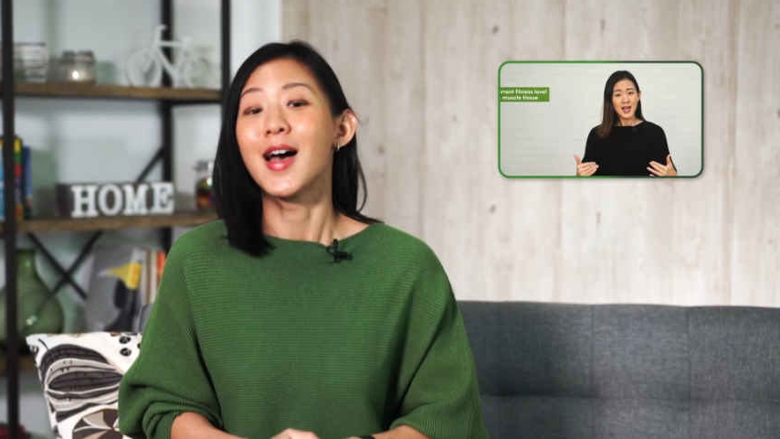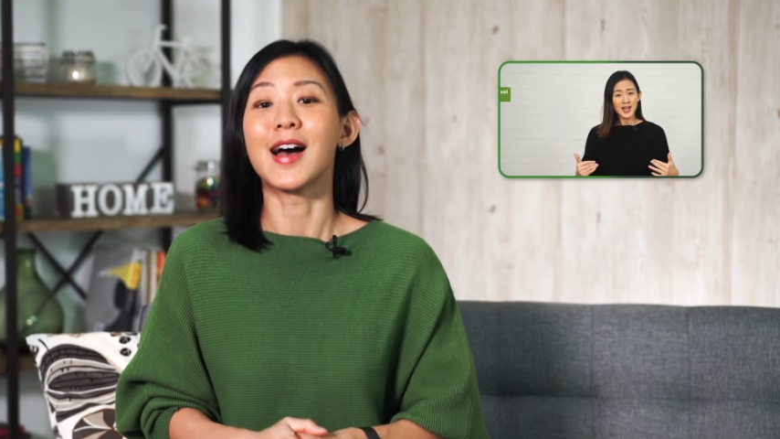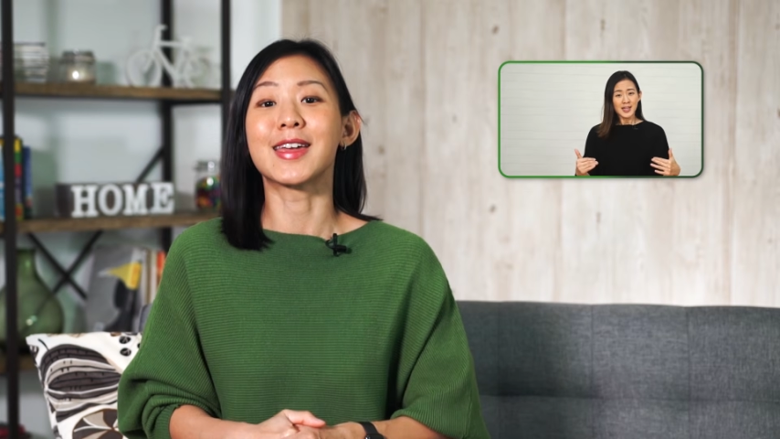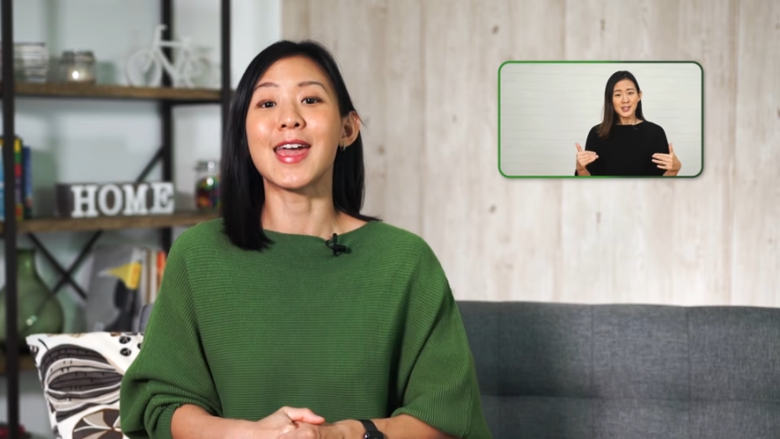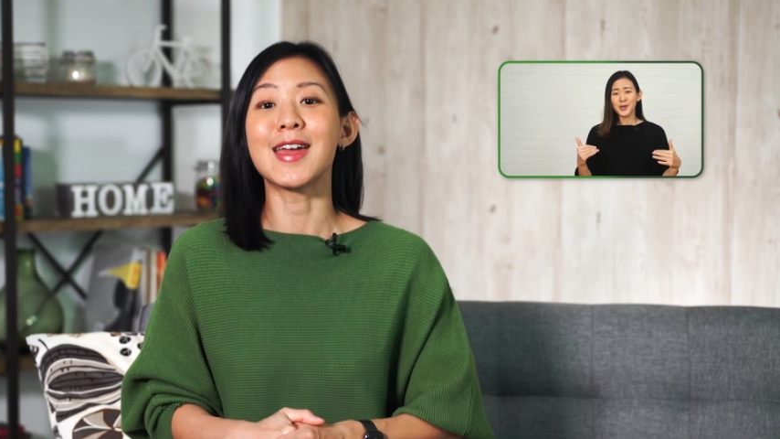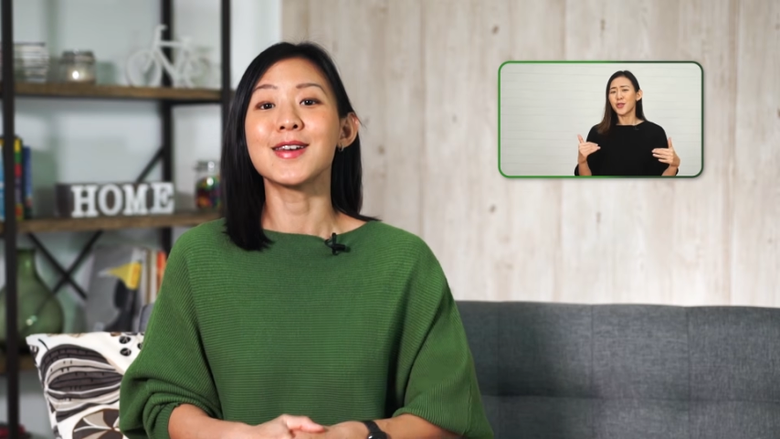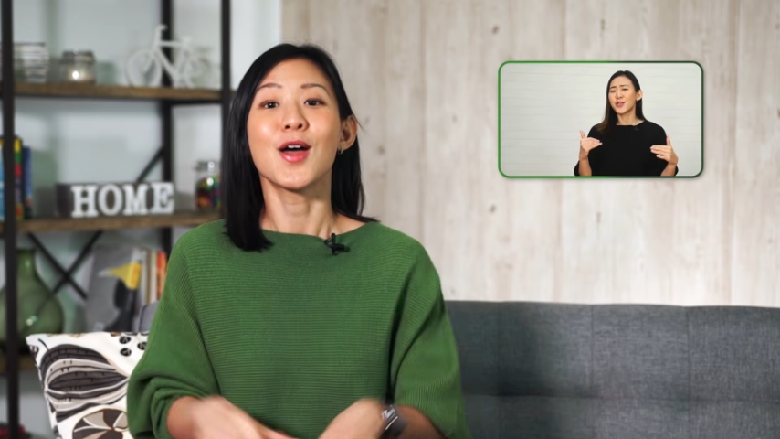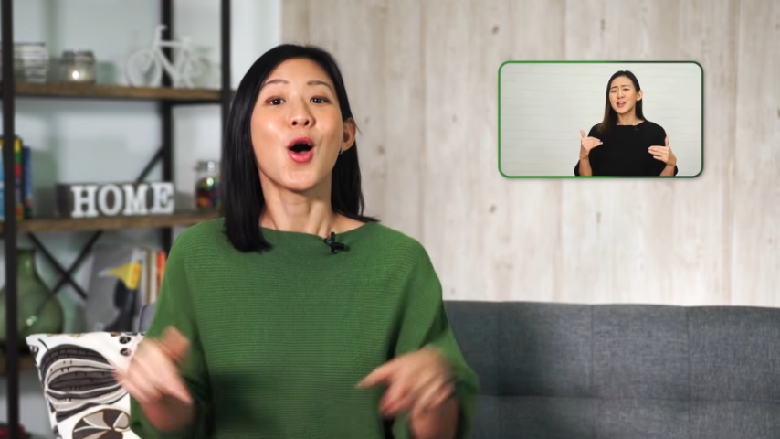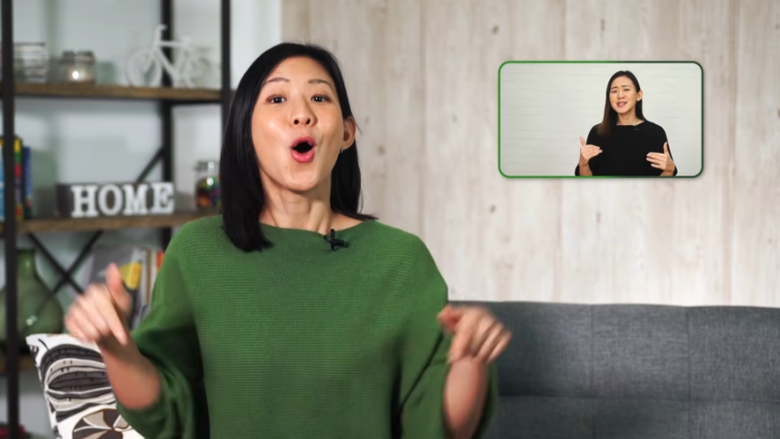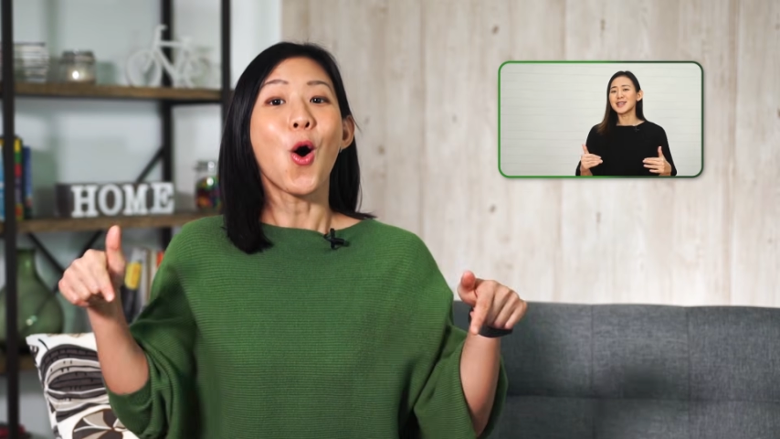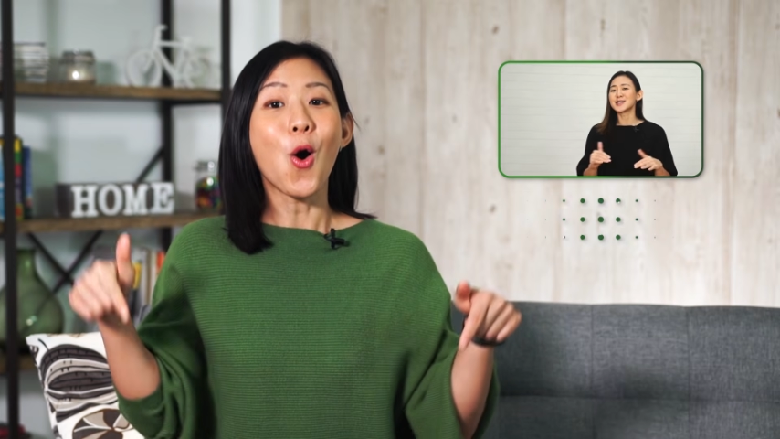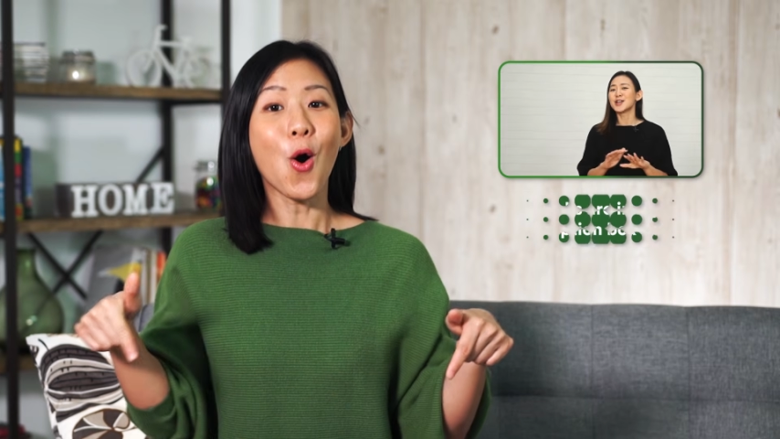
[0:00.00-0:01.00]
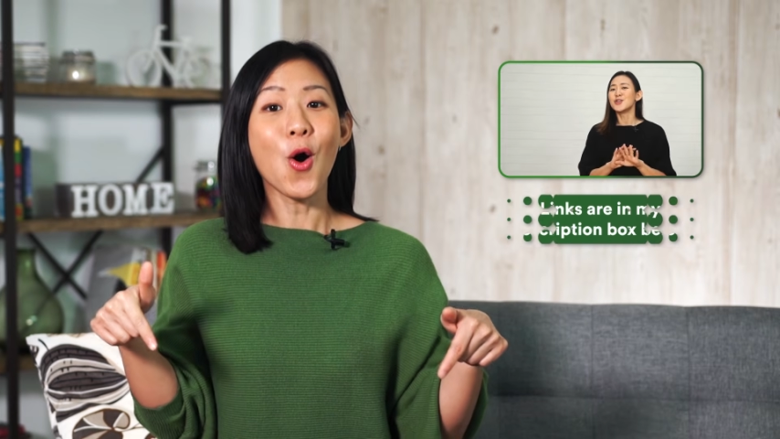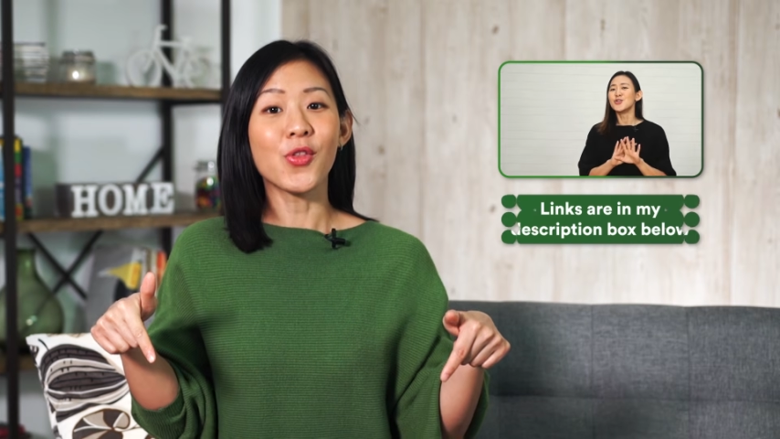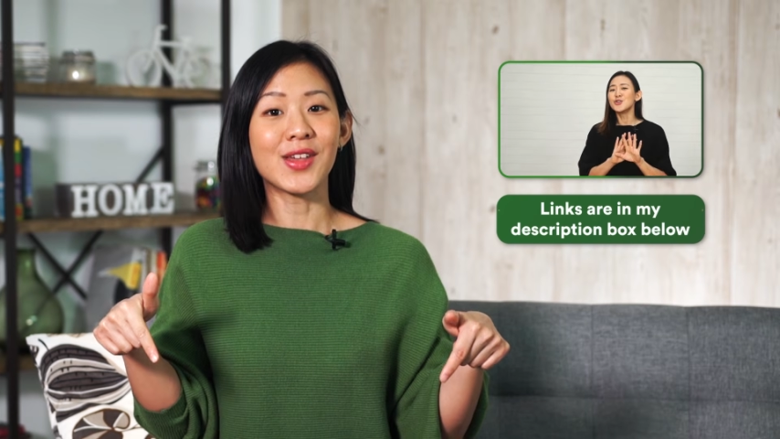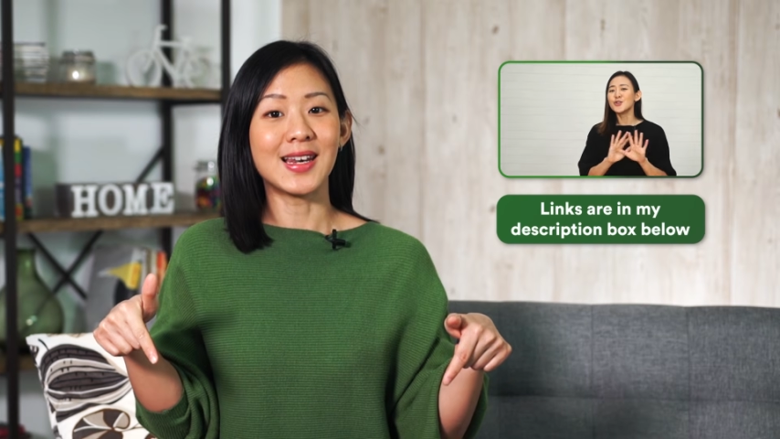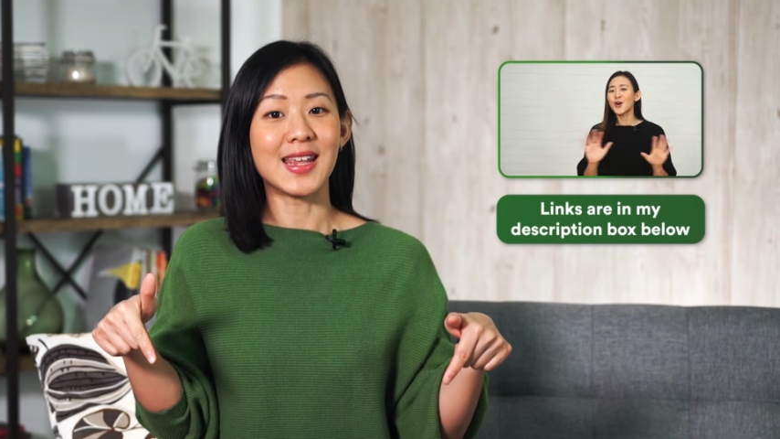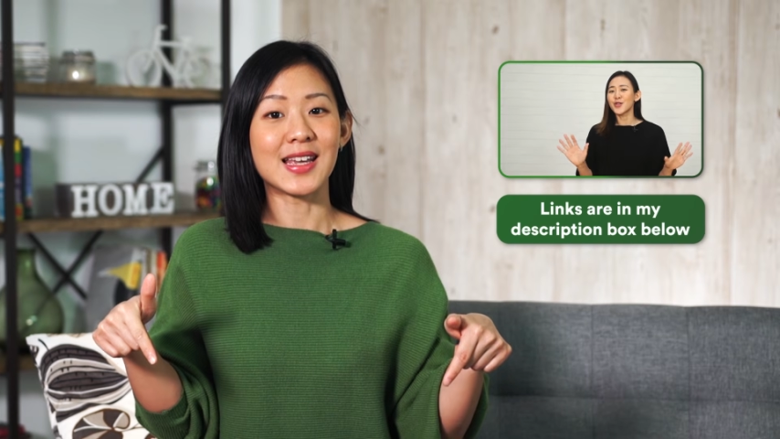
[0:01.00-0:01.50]
Again, all
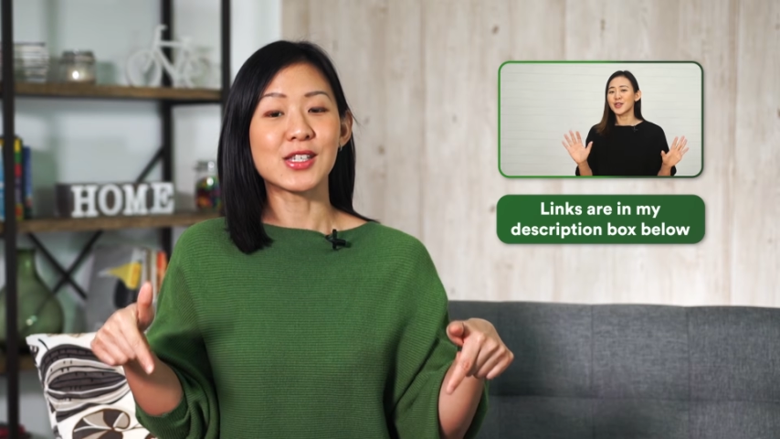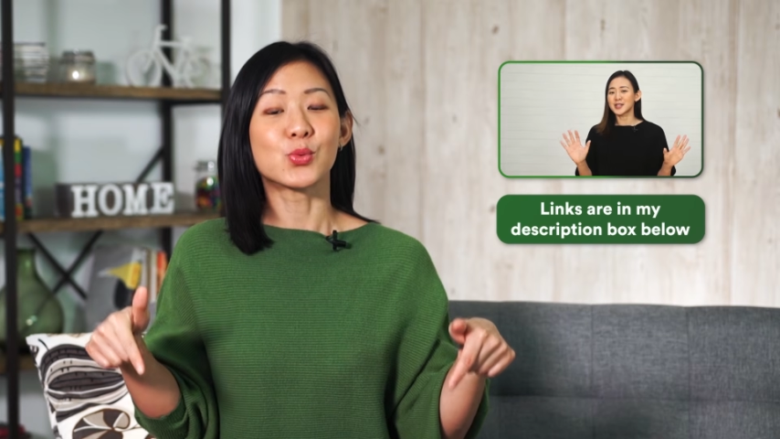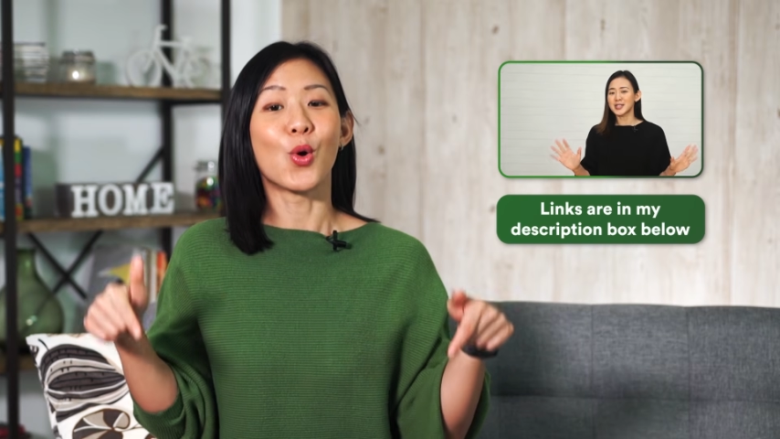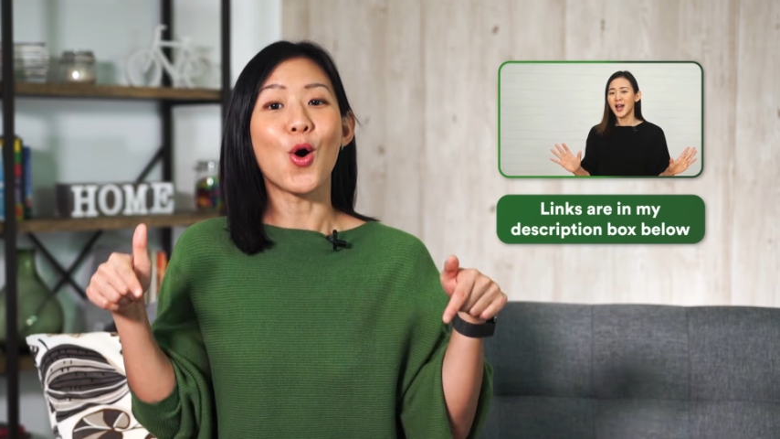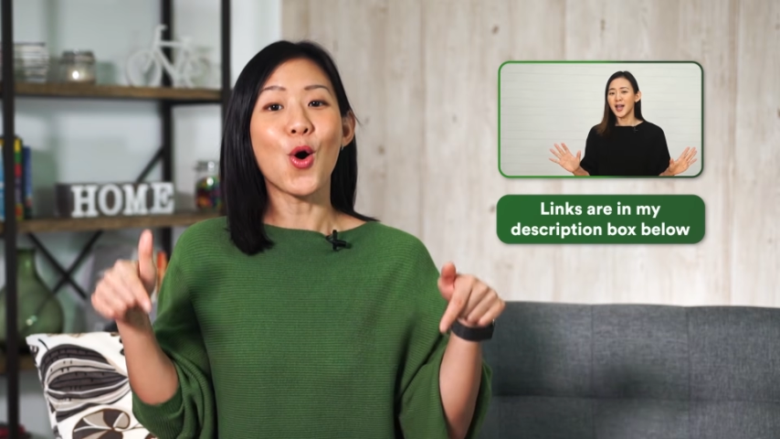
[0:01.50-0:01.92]
the links will